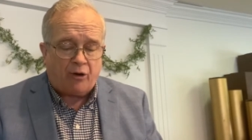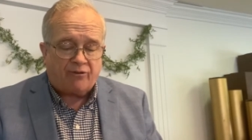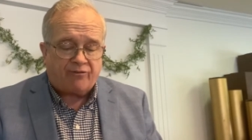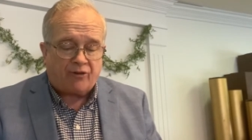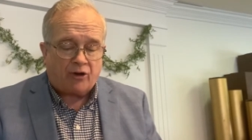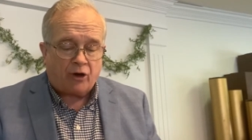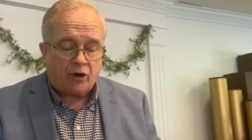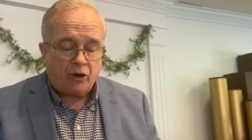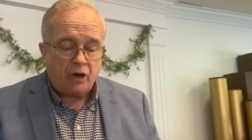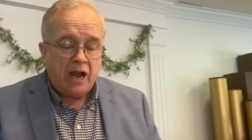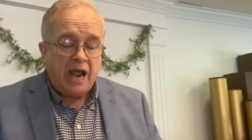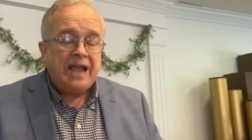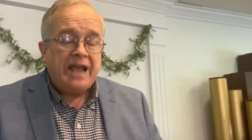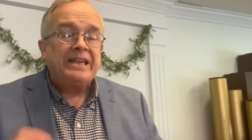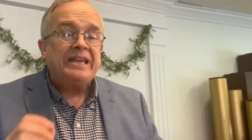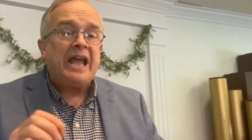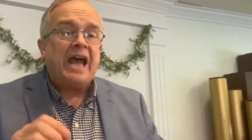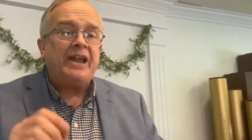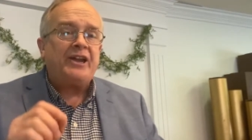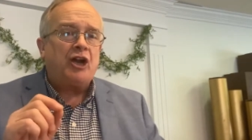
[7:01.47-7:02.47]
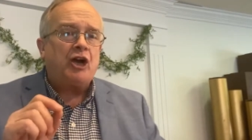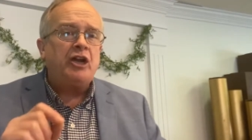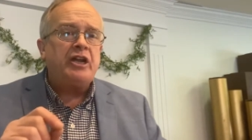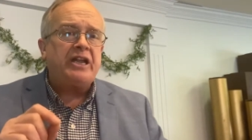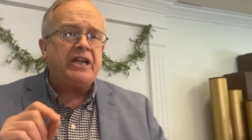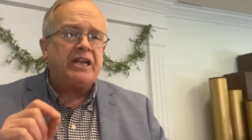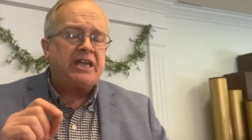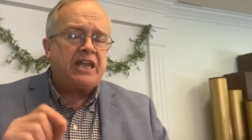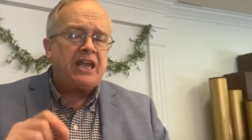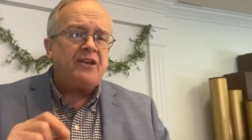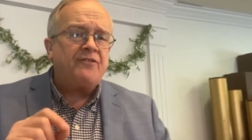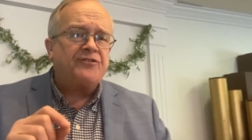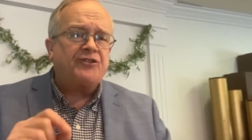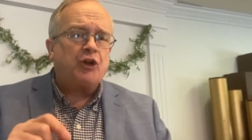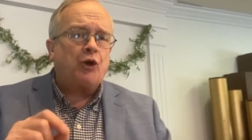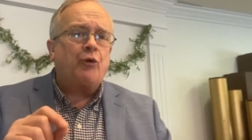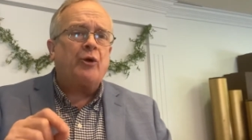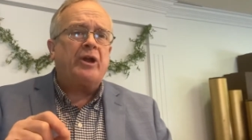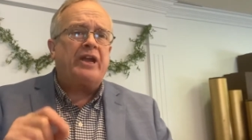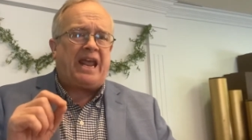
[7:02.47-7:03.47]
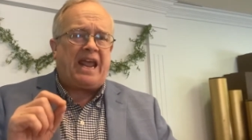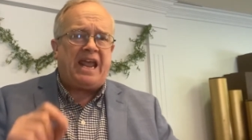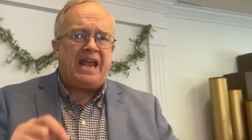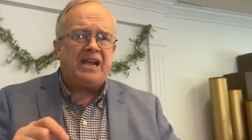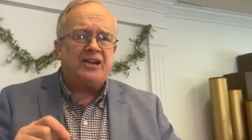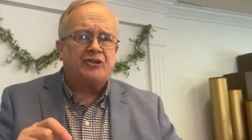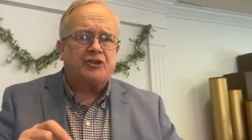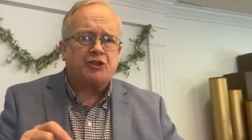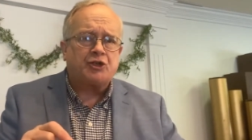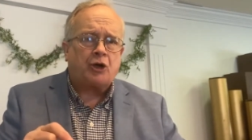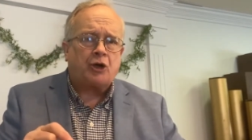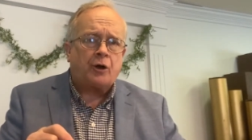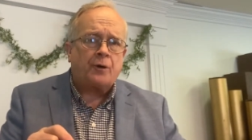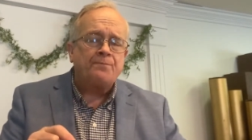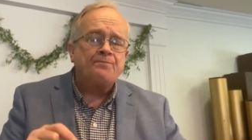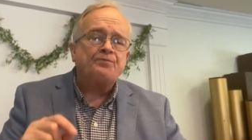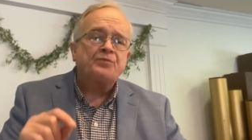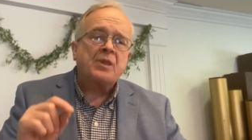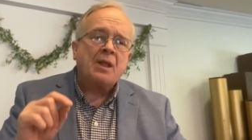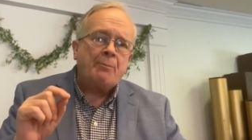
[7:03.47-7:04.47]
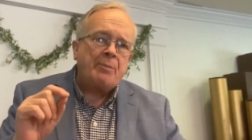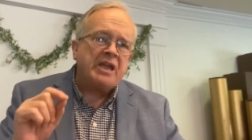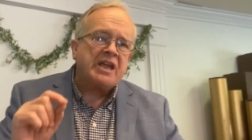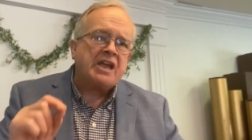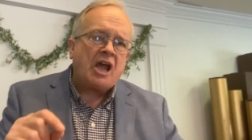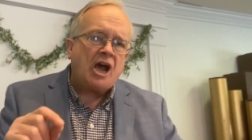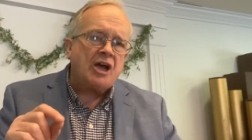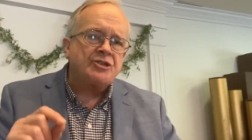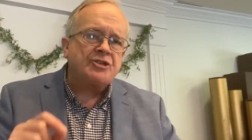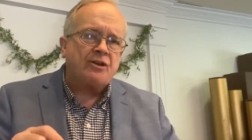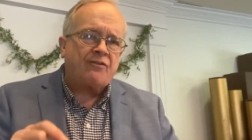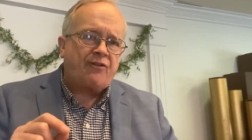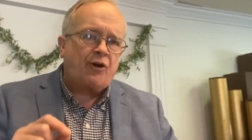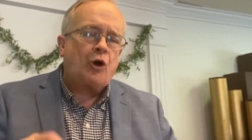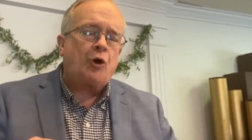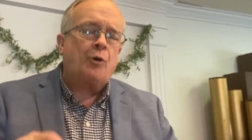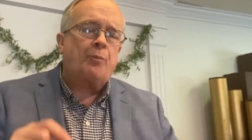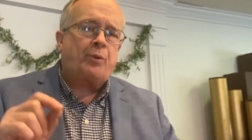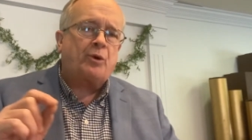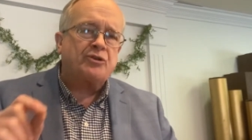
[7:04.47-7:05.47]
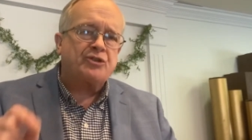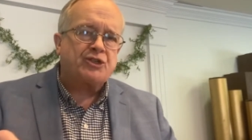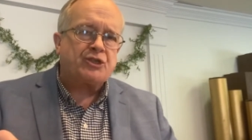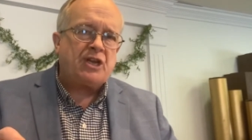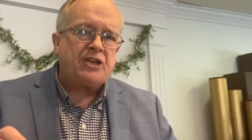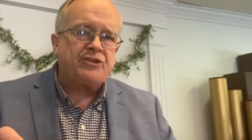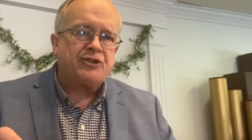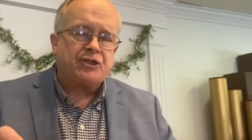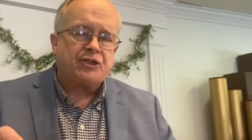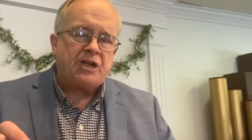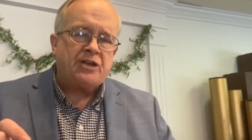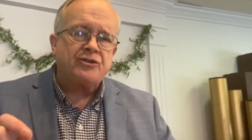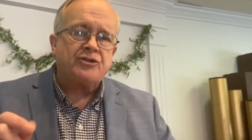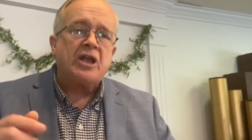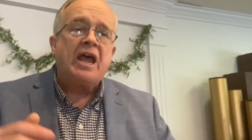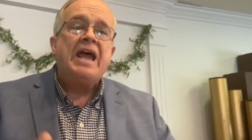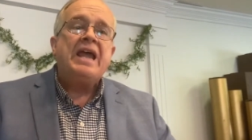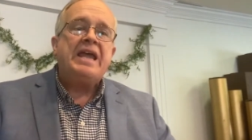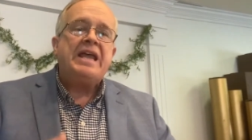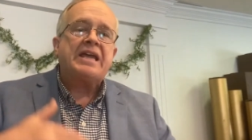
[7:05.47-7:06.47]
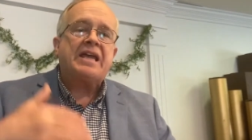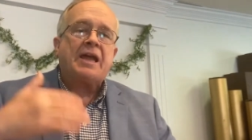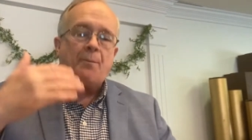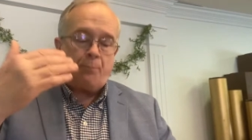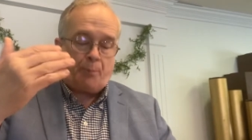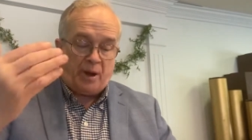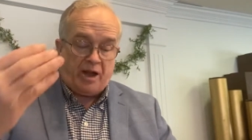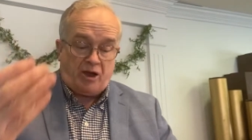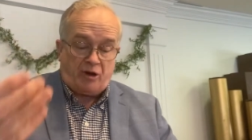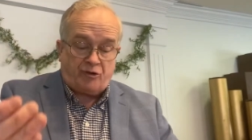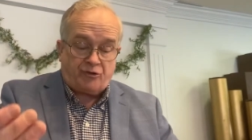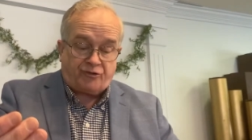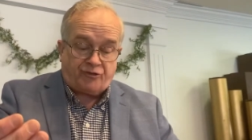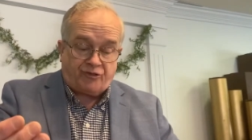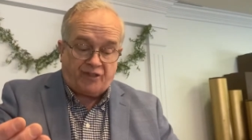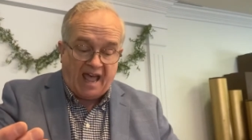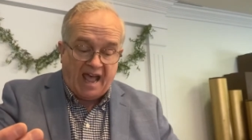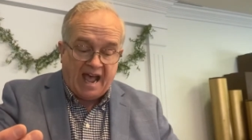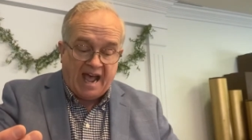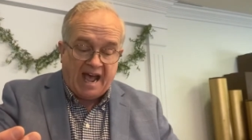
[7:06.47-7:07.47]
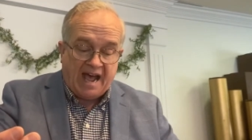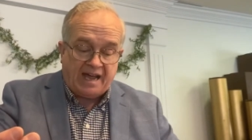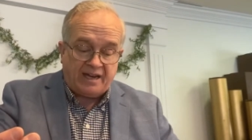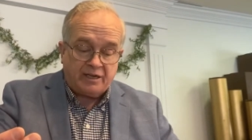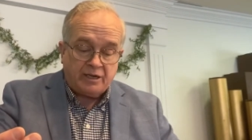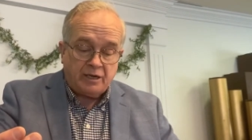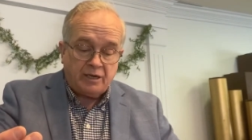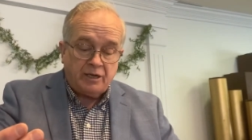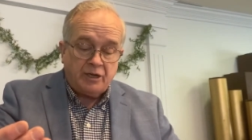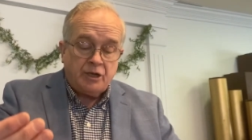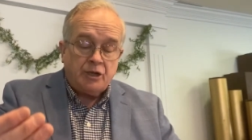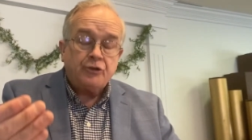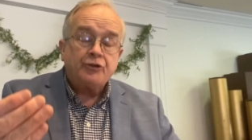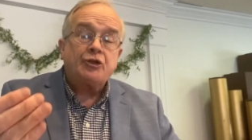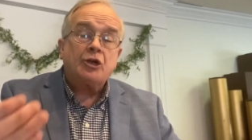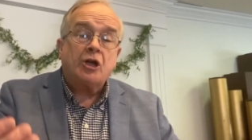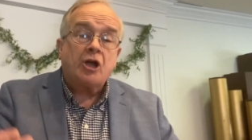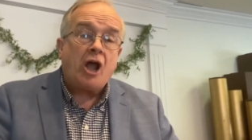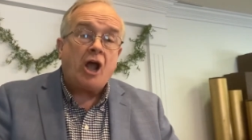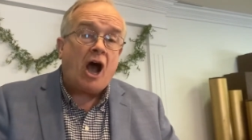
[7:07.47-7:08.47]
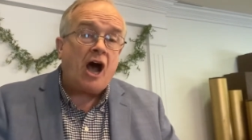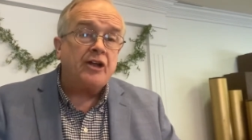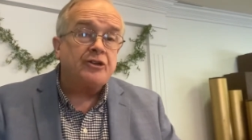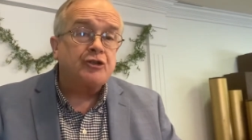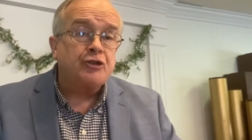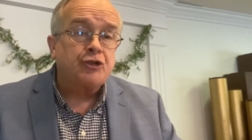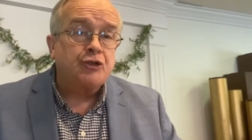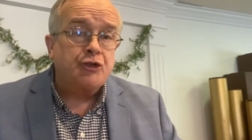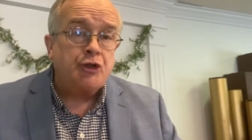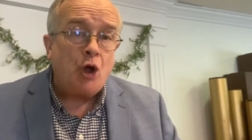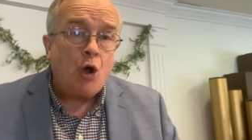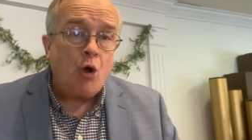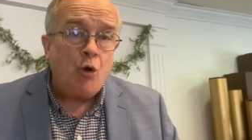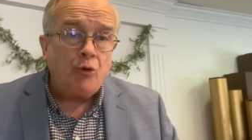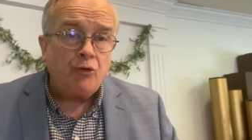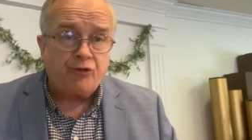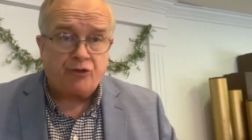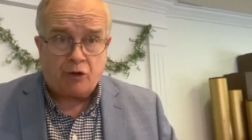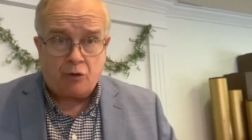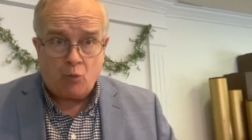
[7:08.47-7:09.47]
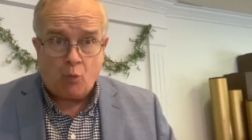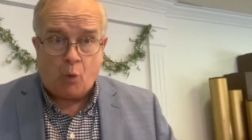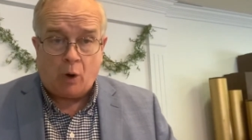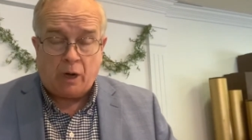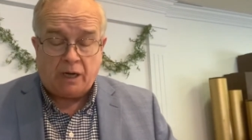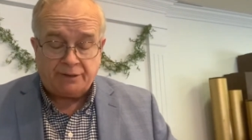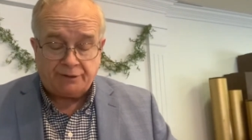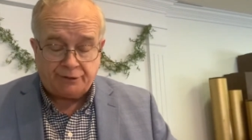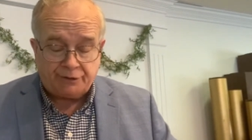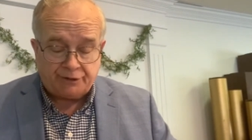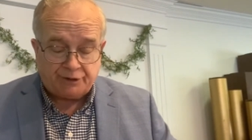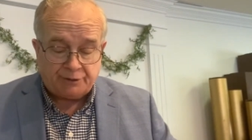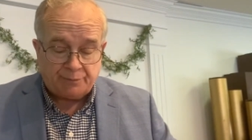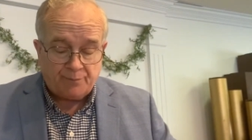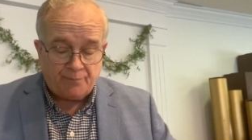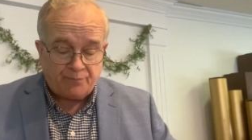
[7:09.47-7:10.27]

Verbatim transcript: of her. Yet he gives her an answer because of her persistence. He compares that to God's chosen ones